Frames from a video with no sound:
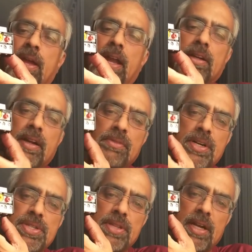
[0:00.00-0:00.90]
and
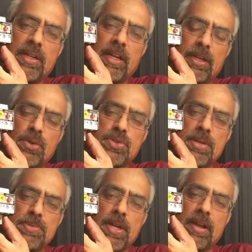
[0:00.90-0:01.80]
converts that into
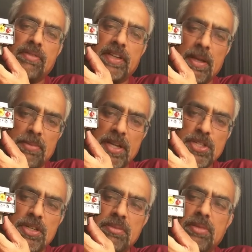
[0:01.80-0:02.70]
some sort of a
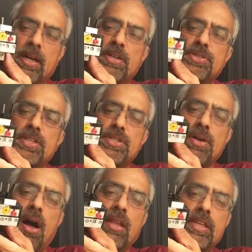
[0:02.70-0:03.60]
temperature,
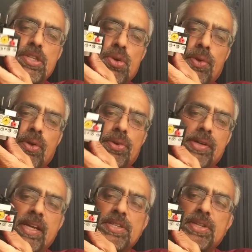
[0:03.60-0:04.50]
because all these overload
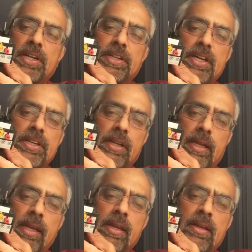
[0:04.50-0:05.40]
relays
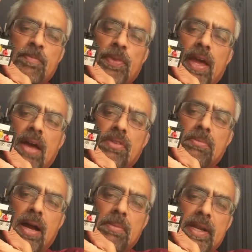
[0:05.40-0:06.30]
internally, they have a
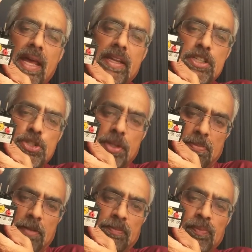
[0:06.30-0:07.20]
bimetallic
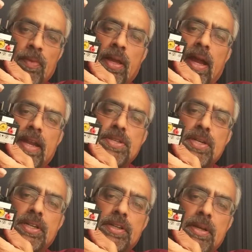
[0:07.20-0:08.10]
strip. At a
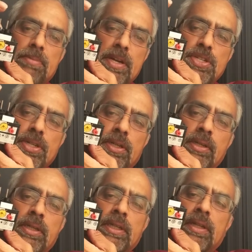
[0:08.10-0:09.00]
certain temperature,
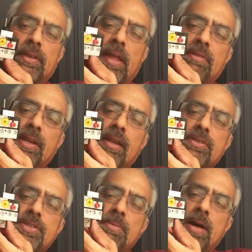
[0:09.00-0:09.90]
they
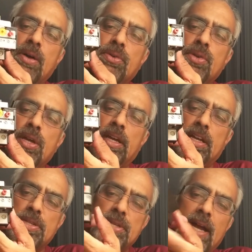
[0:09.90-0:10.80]
will somehow,
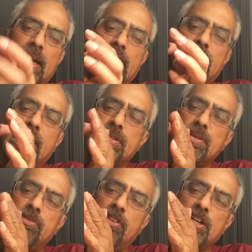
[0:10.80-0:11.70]
inside there are
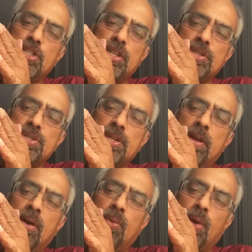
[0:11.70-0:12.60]
some functions.
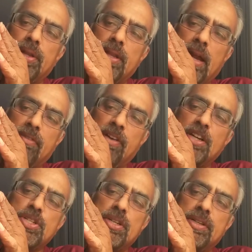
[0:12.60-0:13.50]
What that
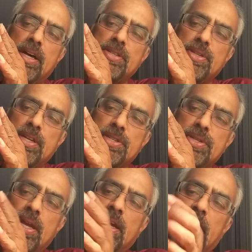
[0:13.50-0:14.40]
function does
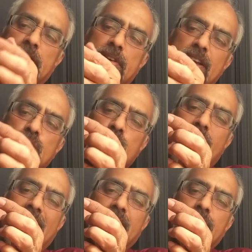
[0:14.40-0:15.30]
is it tries to
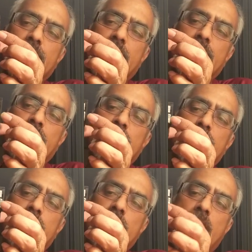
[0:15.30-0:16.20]
activate
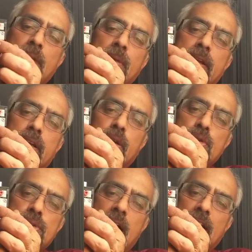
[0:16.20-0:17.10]
the normally
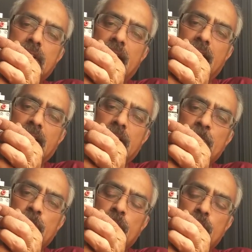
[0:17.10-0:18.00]
closed contact,
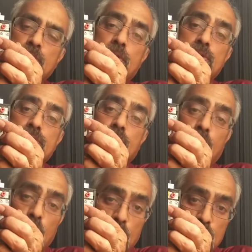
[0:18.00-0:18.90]
which was
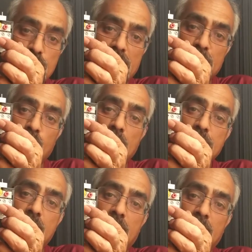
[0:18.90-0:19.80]
closed at
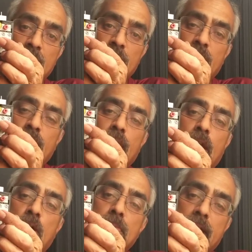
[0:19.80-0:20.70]
one time.
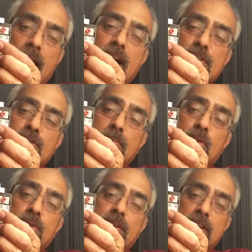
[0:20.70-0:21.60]
Now, because the
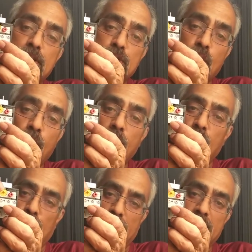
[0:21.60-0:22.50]
motor is
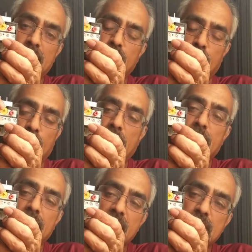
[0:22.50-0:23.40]
overloaded for
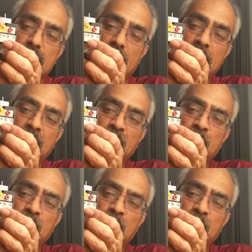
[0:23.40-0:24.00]
whatever reason,